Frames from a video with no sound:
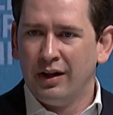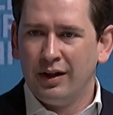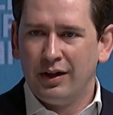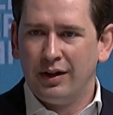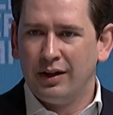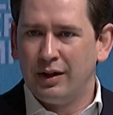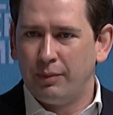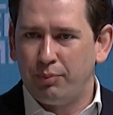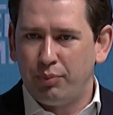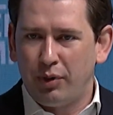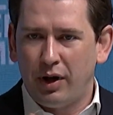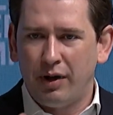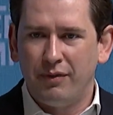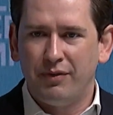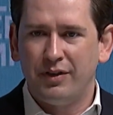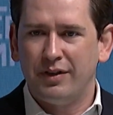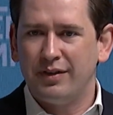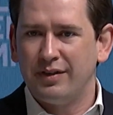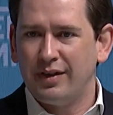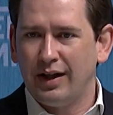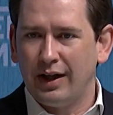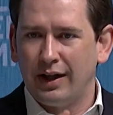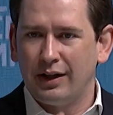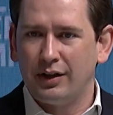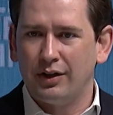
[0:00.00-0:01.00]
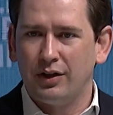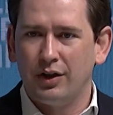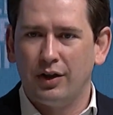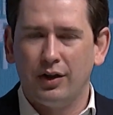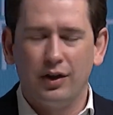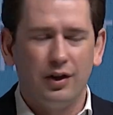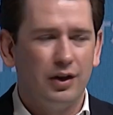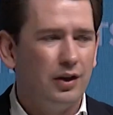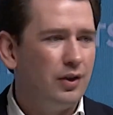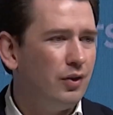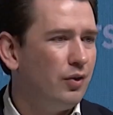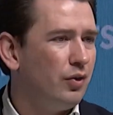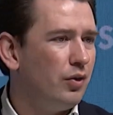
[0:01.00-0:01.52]
in the private sector
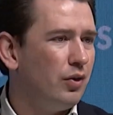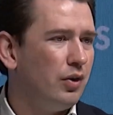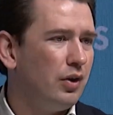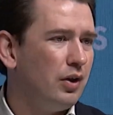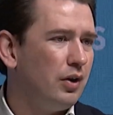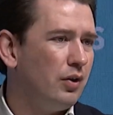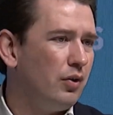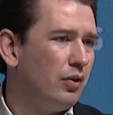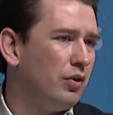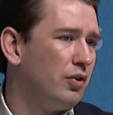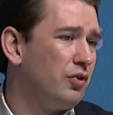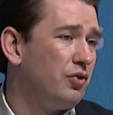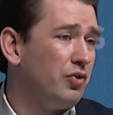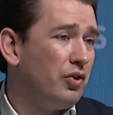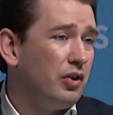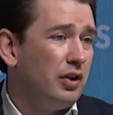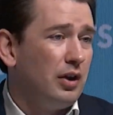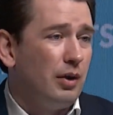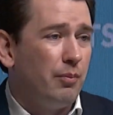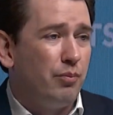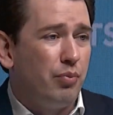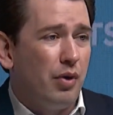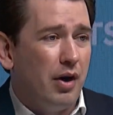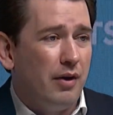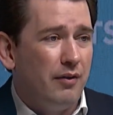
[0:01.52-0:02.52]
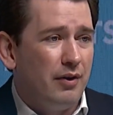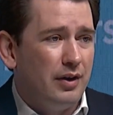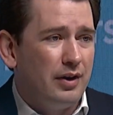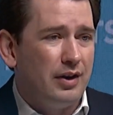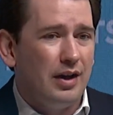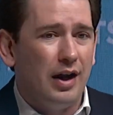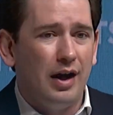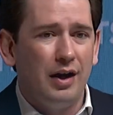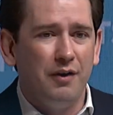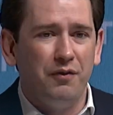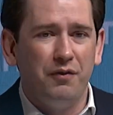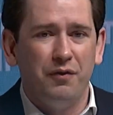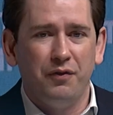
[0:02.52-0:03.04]
or also in their private
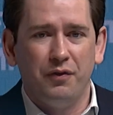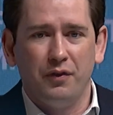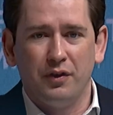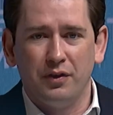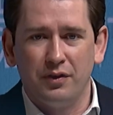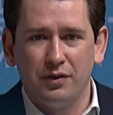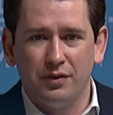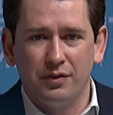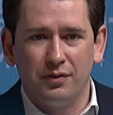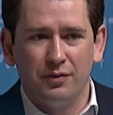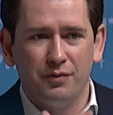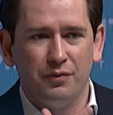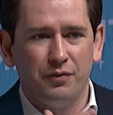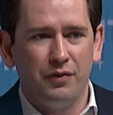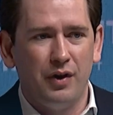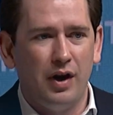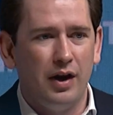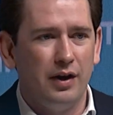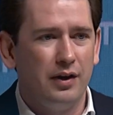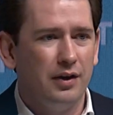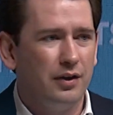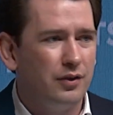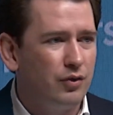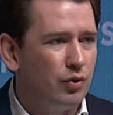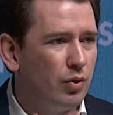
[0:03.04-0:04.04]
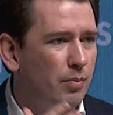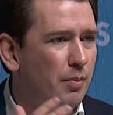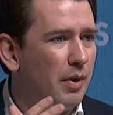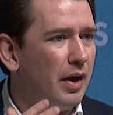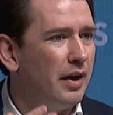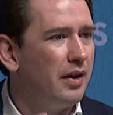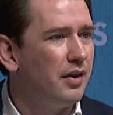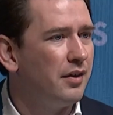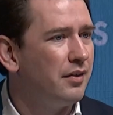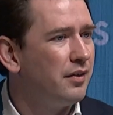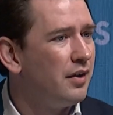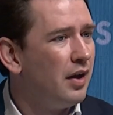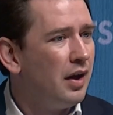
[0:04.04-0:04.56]
life as fathers or
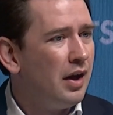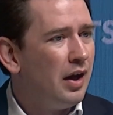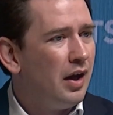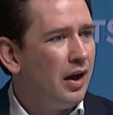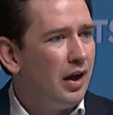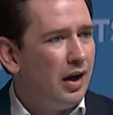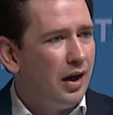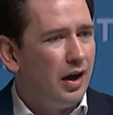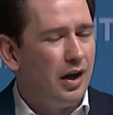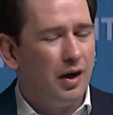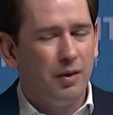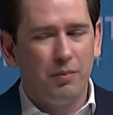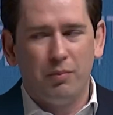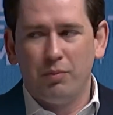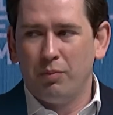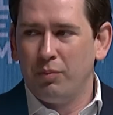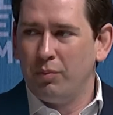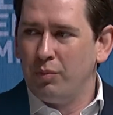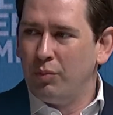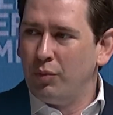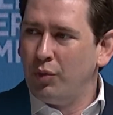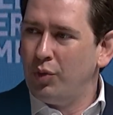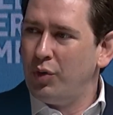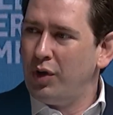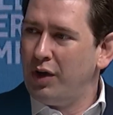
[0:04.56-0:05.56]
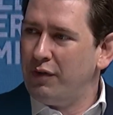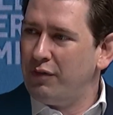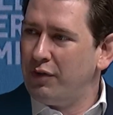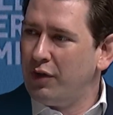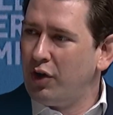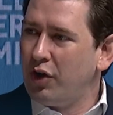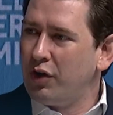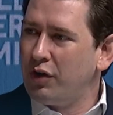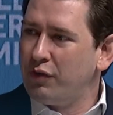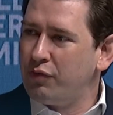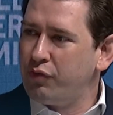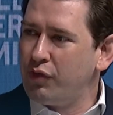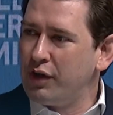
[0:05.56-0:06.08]
mothers um, who have a
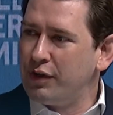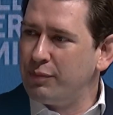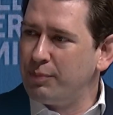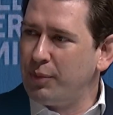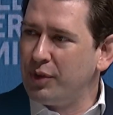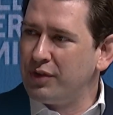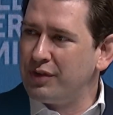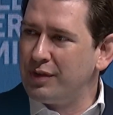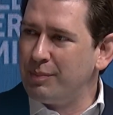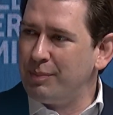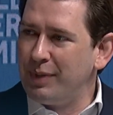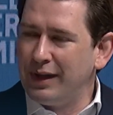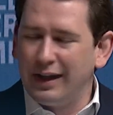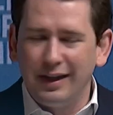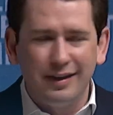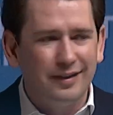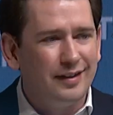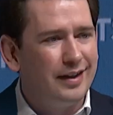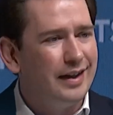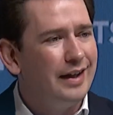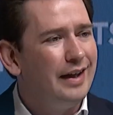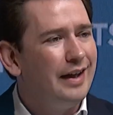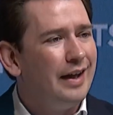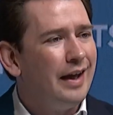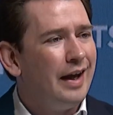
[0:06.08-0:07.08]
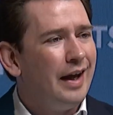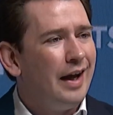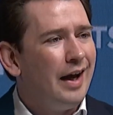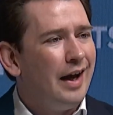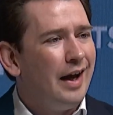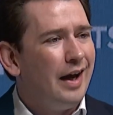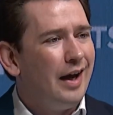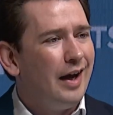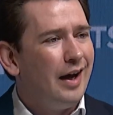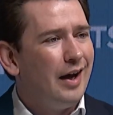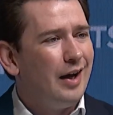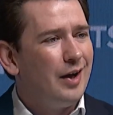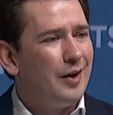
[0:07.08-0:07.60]
lot of responsibility.
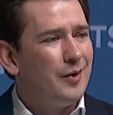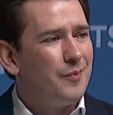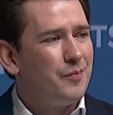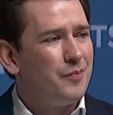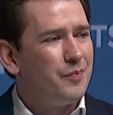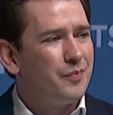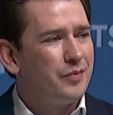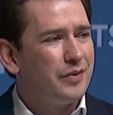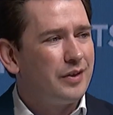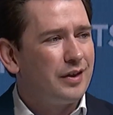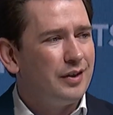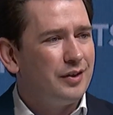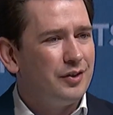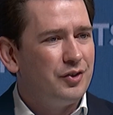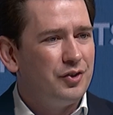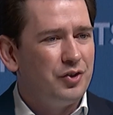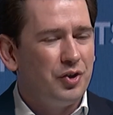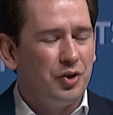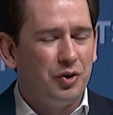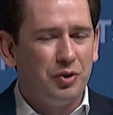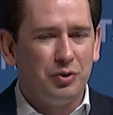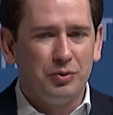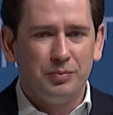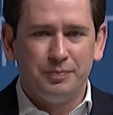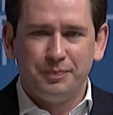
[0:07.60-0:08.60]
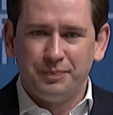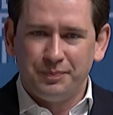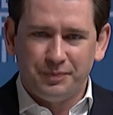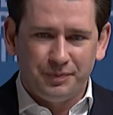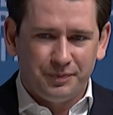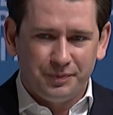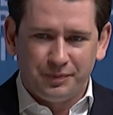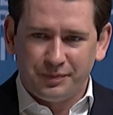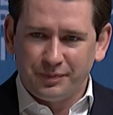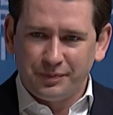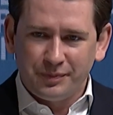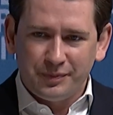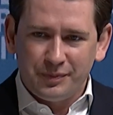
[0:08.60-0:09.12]
Um, so
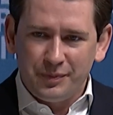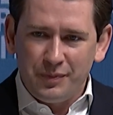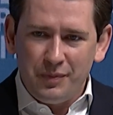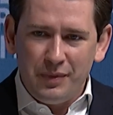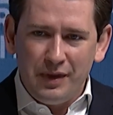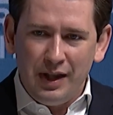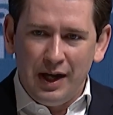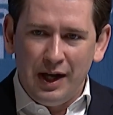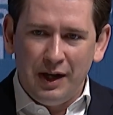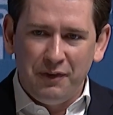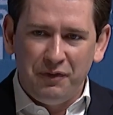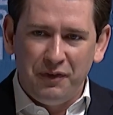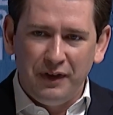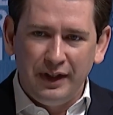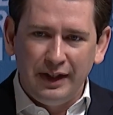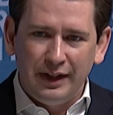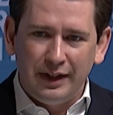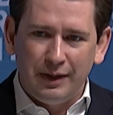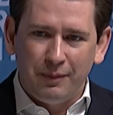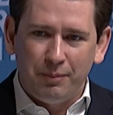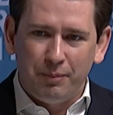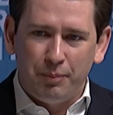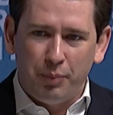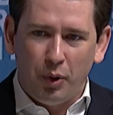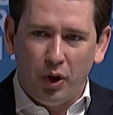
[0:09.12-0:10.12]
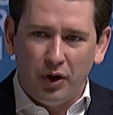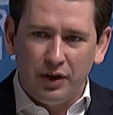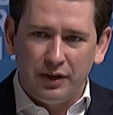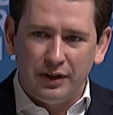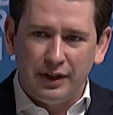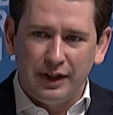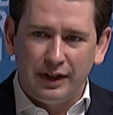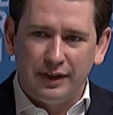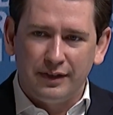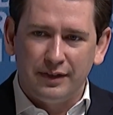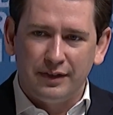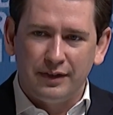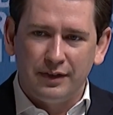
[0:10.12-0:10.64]
I think
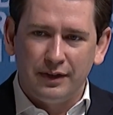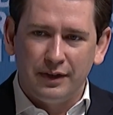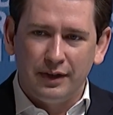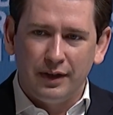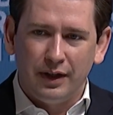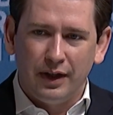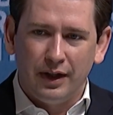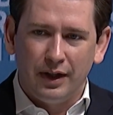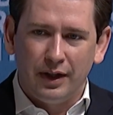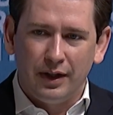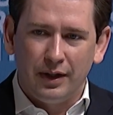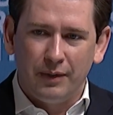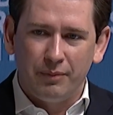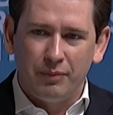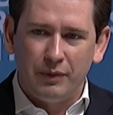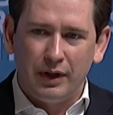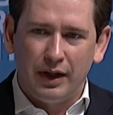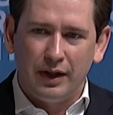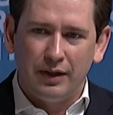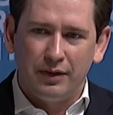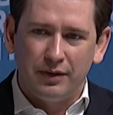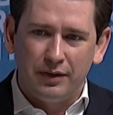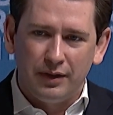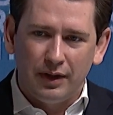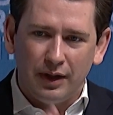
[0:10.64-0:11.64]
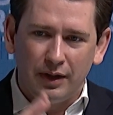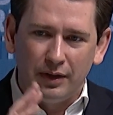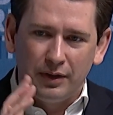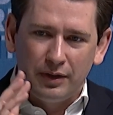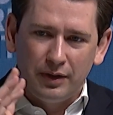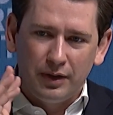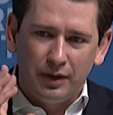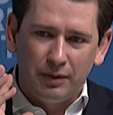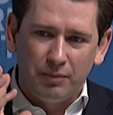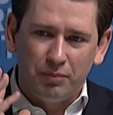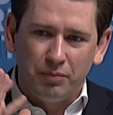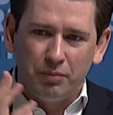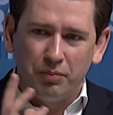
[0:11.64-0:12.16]
politics uh, and, and
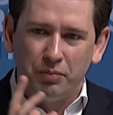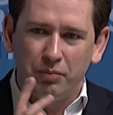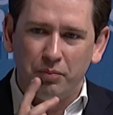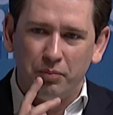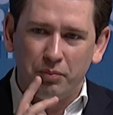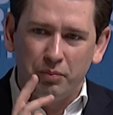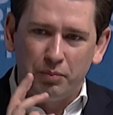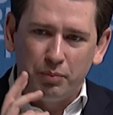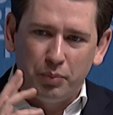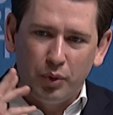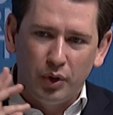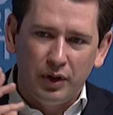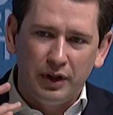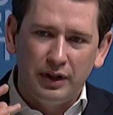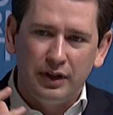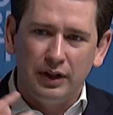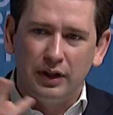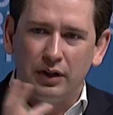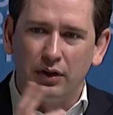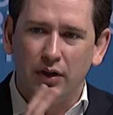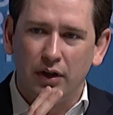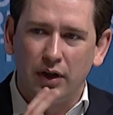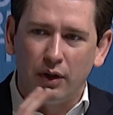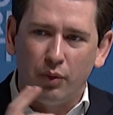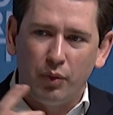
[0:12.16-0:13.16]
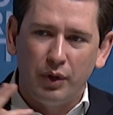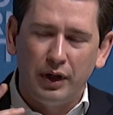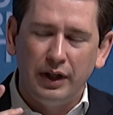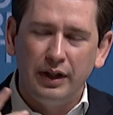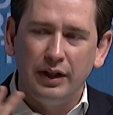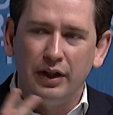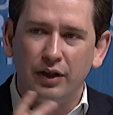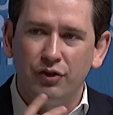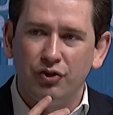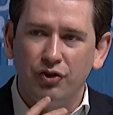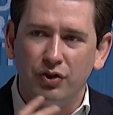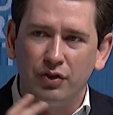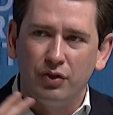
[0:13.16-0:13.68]
the political
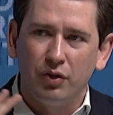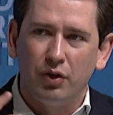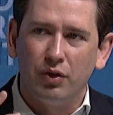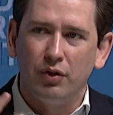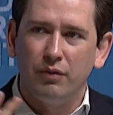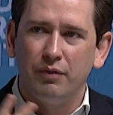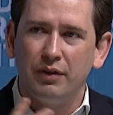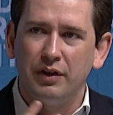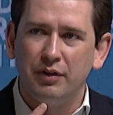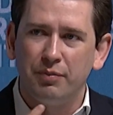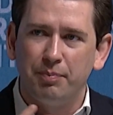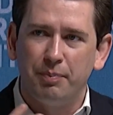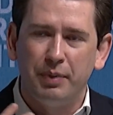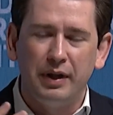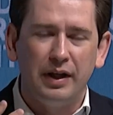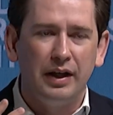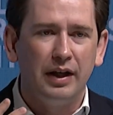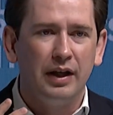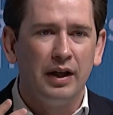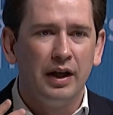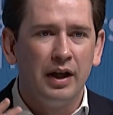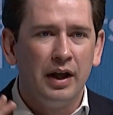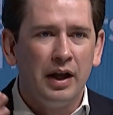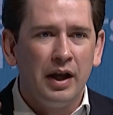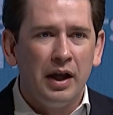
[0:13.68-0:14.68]
arena should always be